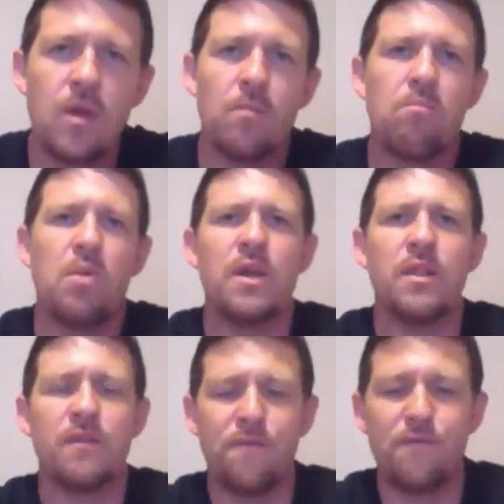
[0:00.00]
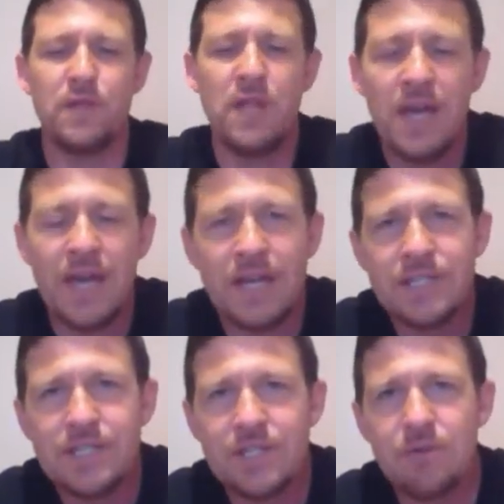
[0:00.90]
But the
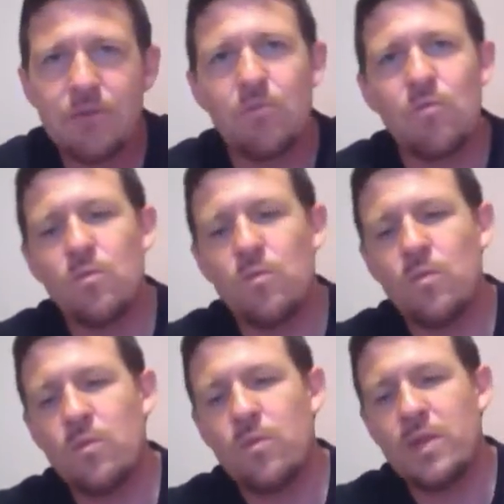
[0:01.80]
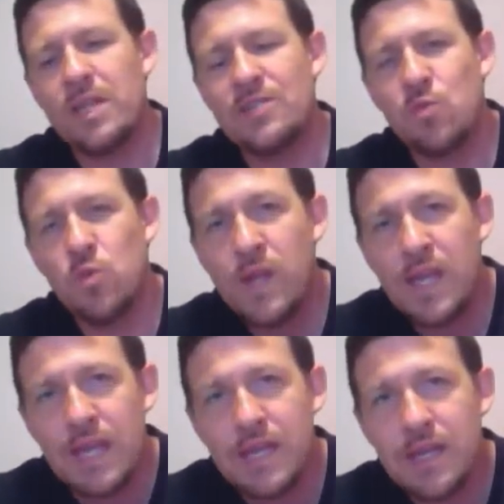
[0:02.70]
flesh is
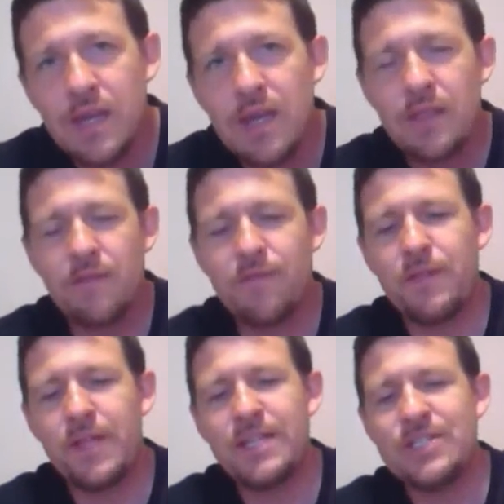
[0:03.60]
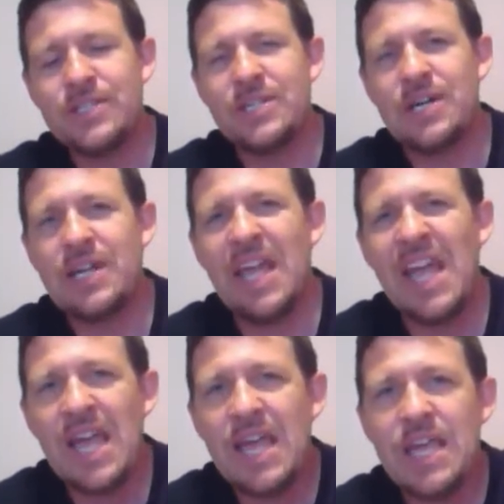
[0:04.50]
weak. The flesh is
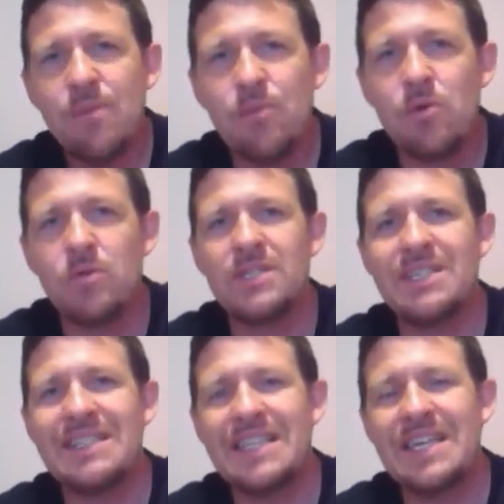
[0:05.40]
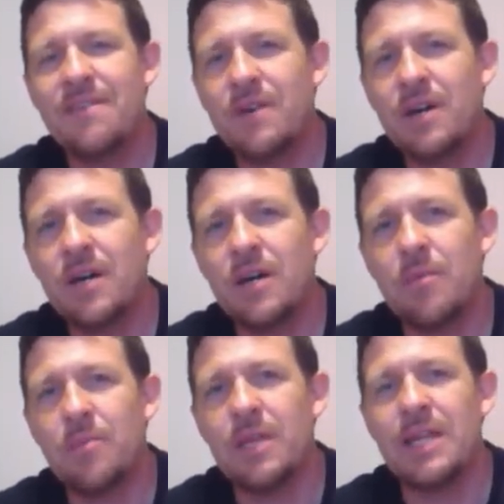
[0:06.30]
unable to live
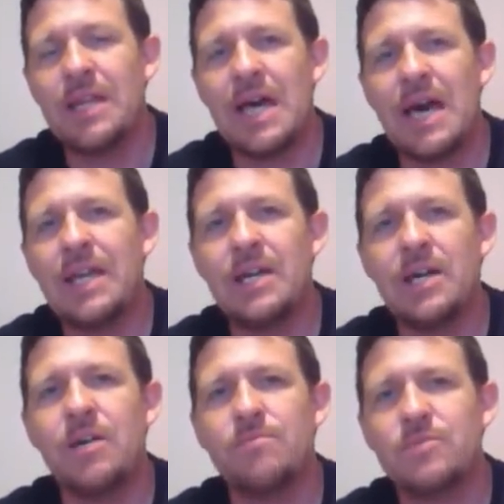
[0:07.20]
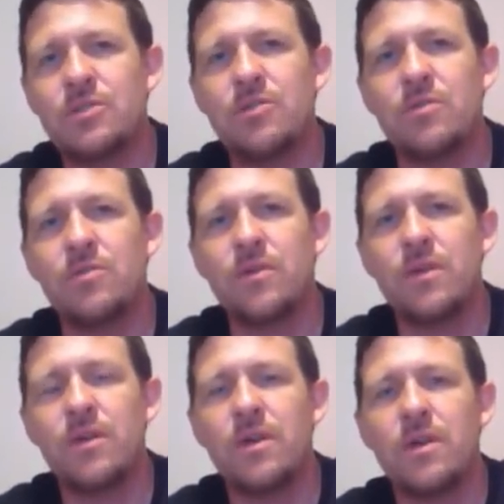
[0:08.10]
up and line up to
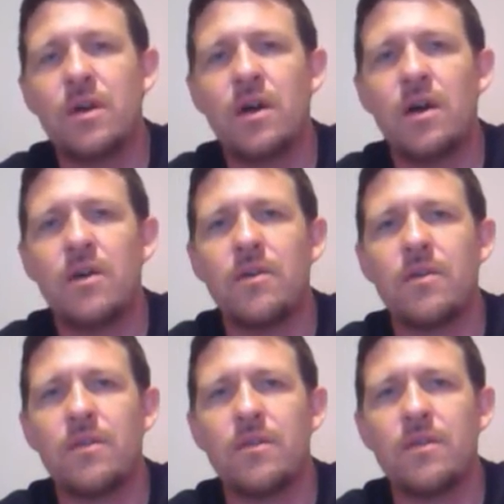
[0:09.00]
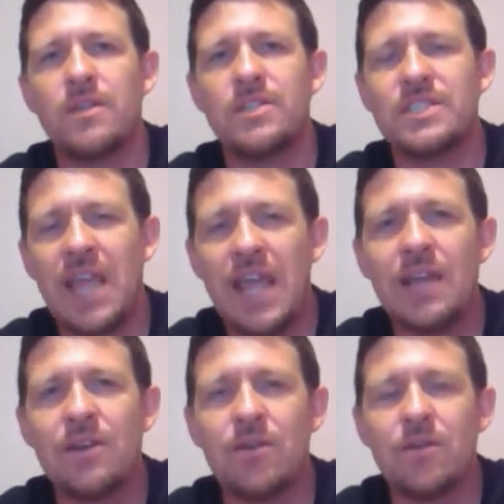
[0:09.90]
uh, the
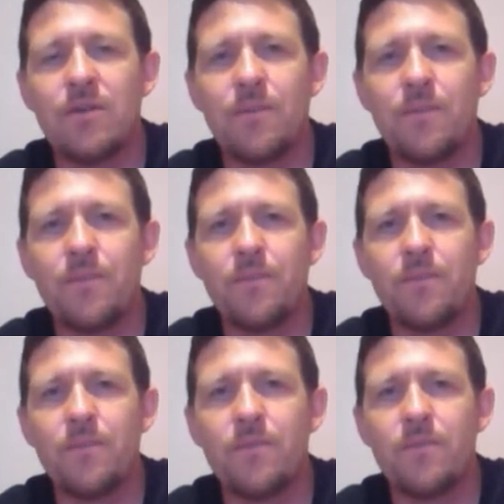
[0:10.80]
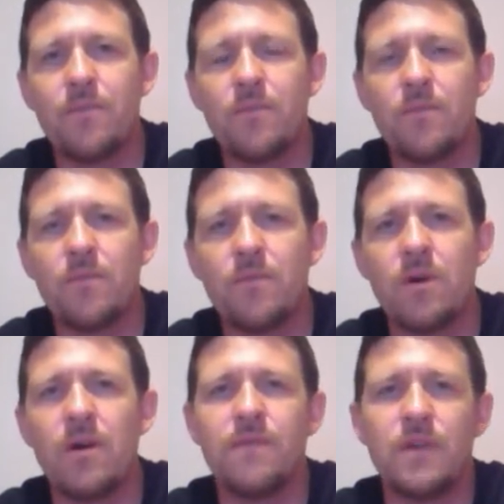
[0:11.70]
standard
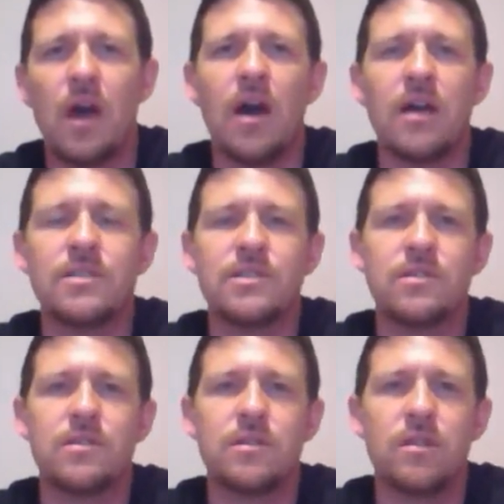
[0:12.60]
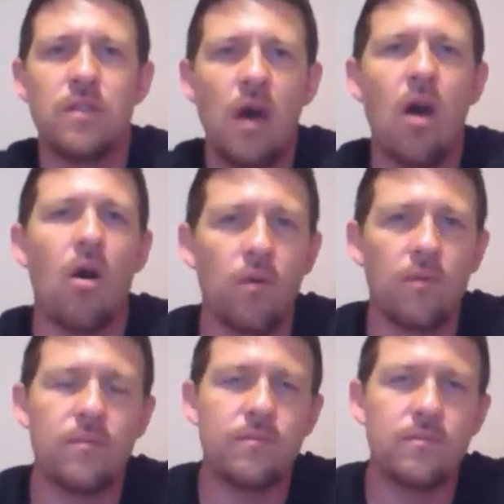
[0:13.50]
of God's law.
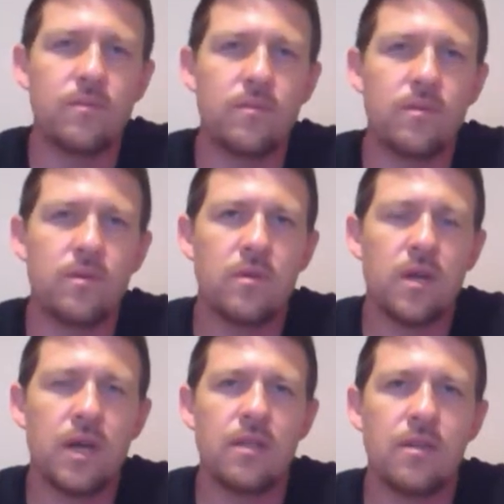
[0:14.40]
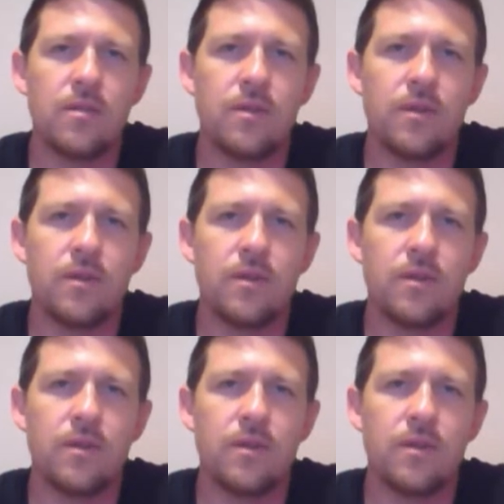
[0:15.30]
Hallelujah.